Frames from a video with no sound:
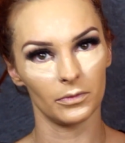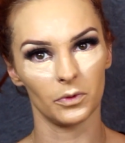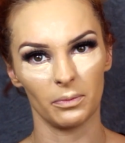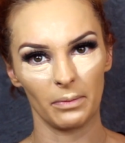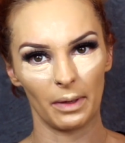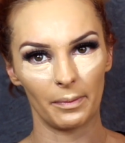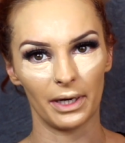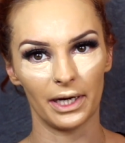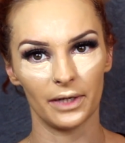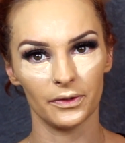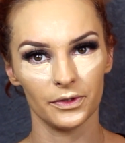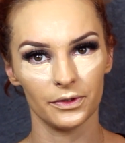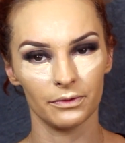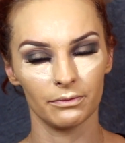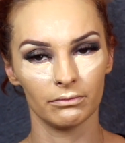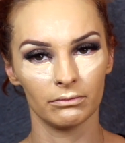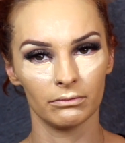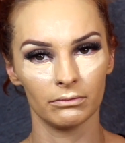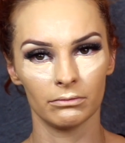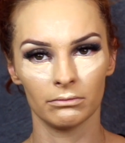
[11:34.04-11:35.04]
between my brows,
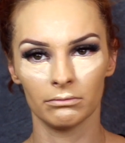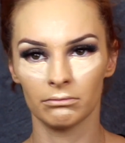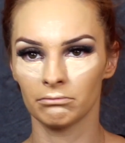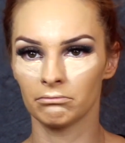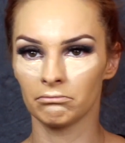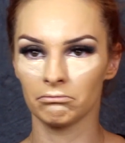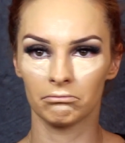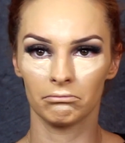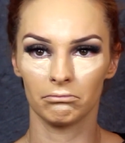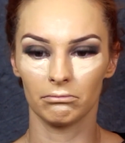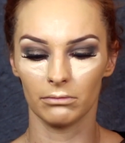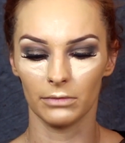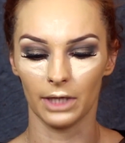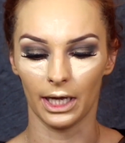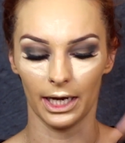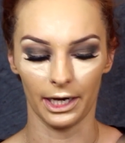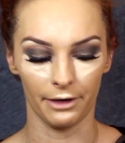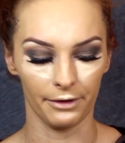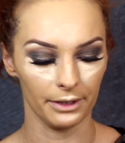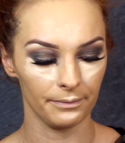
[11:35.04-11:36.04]

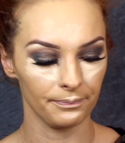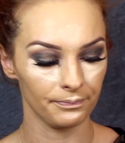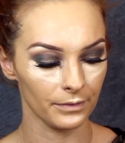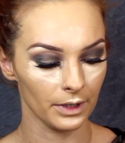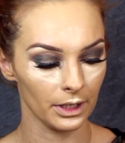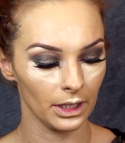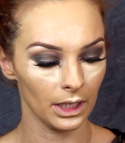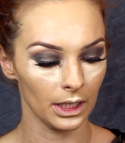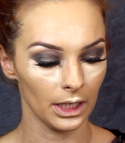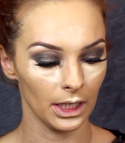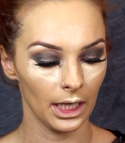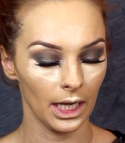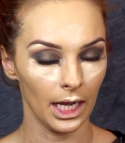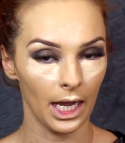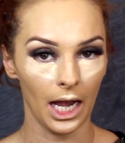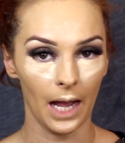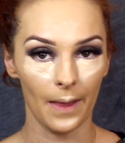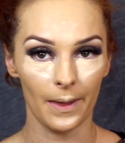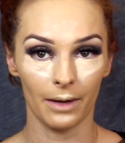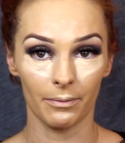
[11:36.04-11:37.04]
that area.
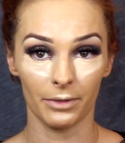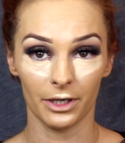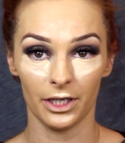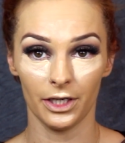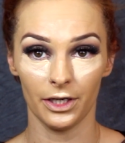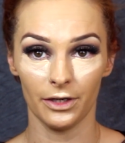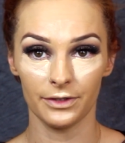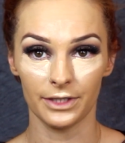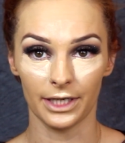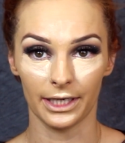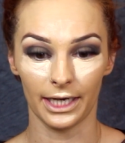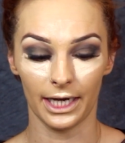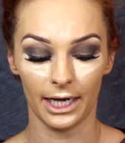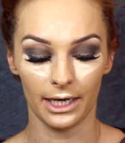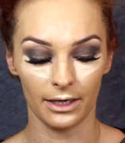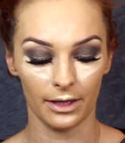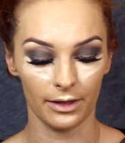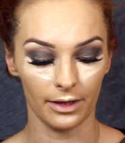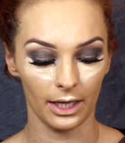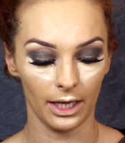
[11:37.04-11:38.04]
And then I'm going to use
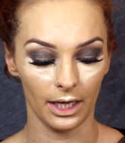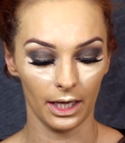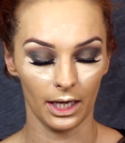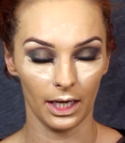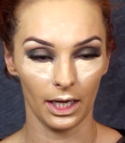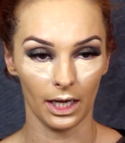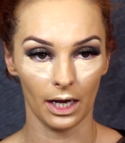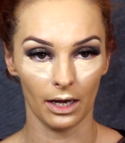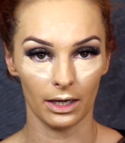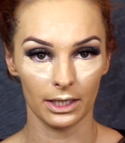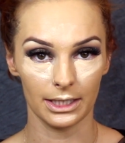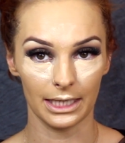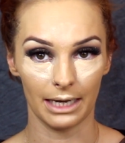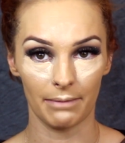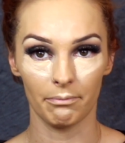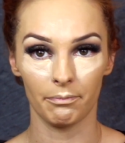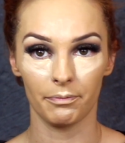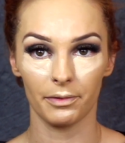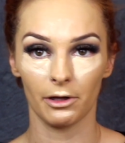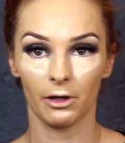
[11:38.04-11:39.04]
again the
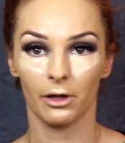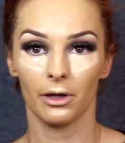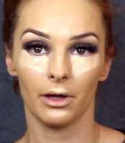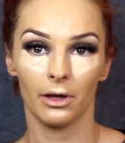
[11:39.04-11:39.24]
damp